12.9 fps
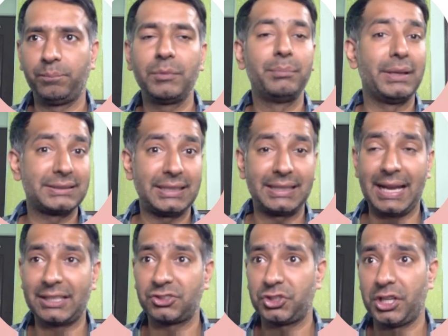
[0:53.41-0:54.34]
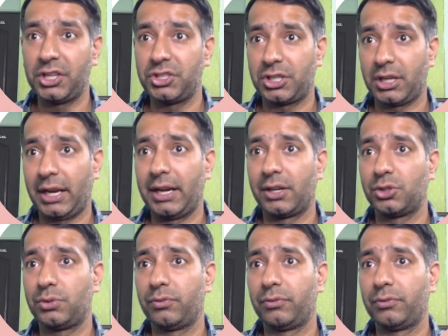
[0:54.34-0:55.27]
basic exchange rate,
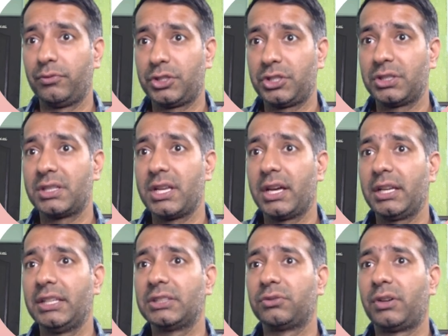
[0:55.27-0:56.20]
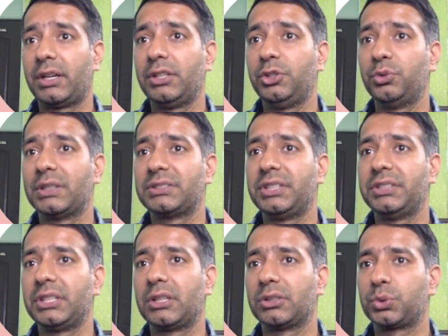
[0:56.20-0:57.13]
which is there is 1 USD
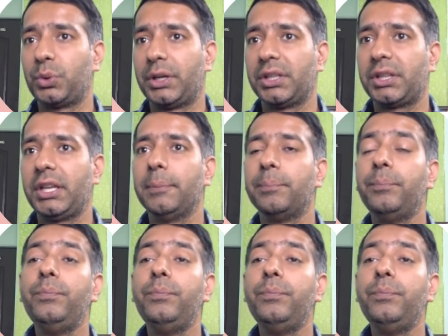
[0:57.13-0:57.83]
is equals to 83.